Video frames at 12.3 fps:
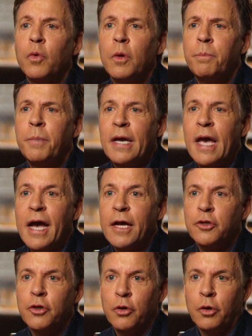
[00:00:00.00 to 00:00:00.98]
would be
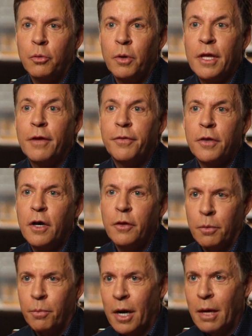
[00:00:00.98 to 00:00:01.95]
as good without the
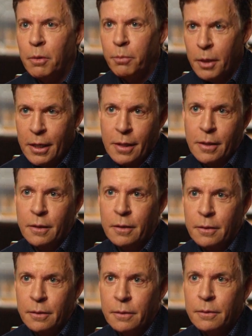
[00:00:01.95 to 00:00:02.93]
other, probably.
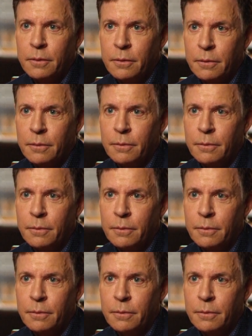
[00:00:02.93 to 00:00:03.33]
No, I agree.